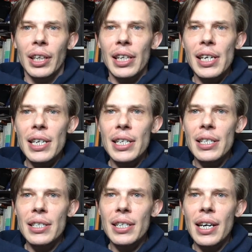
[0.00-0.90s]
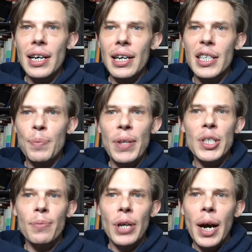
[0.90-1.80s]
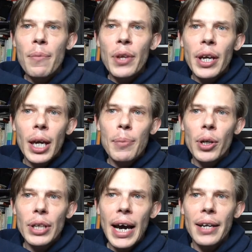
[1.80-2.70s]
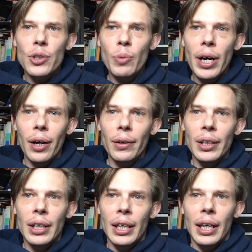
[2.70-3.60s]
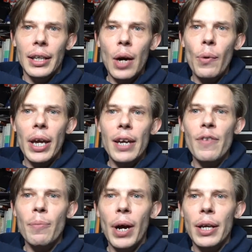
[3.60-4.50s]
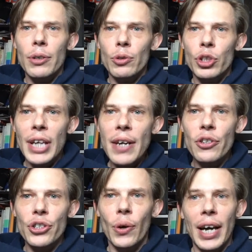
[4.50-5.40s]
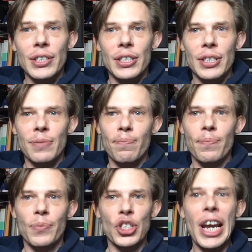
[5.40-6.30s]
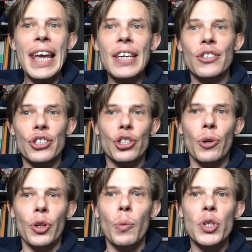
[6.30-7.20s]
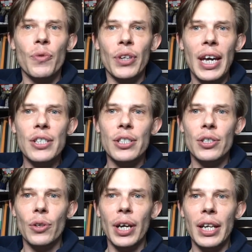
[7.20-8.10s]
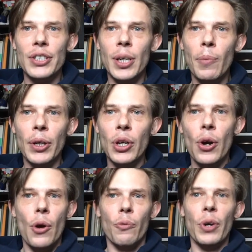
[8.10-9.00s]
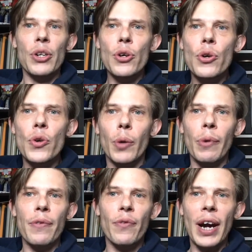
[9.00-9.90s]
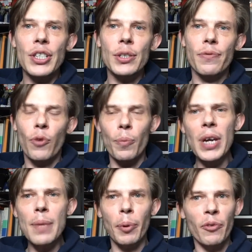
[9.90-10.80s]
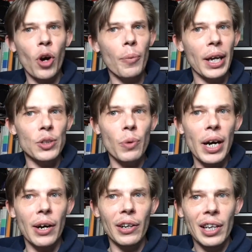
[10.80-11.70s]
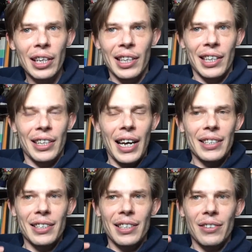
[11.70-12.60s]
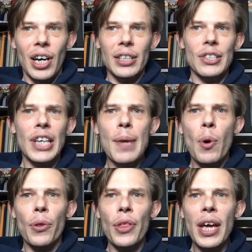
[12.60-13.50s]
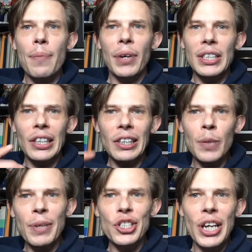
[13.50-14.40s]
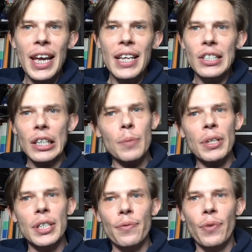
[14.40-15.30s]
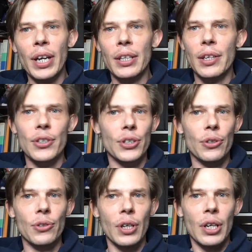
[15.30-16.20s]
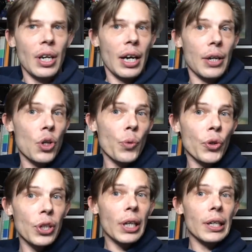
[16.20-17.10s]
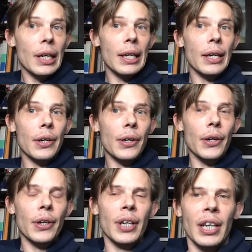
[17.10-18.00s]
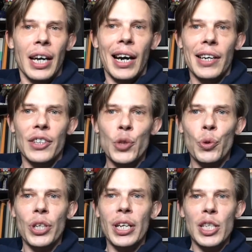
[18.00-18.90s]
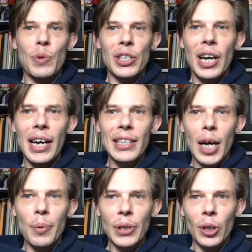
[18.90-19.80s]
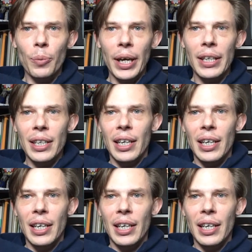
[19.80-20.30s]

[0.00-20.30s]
And I spend some time thinking about that as well. And that way even my standard show has changed during the winter vacation, so that it's somewhat renewed and refreshed for me performing as well. That not the same old thing, but it's a little bit changed, a little bit different. There's a new routine here. This routine has been tightened up a little bit.